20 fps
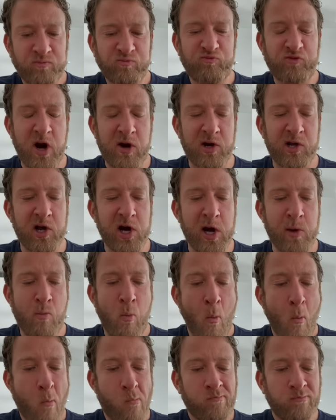Very
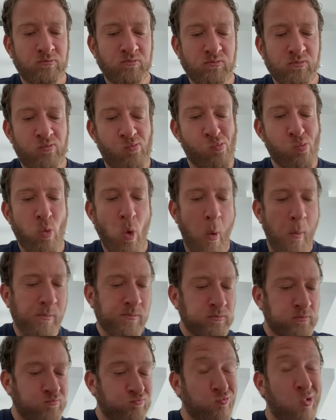good.
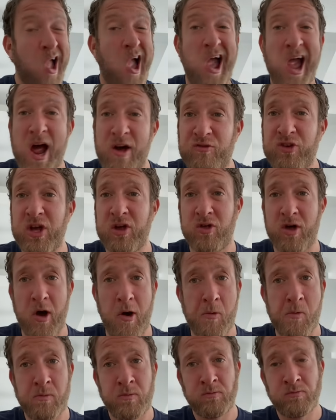Heavy,
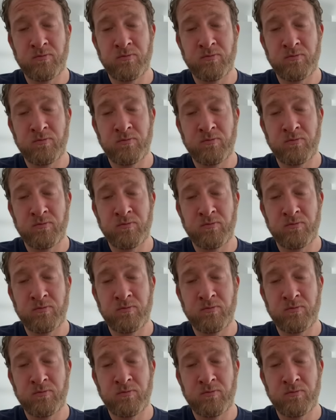though.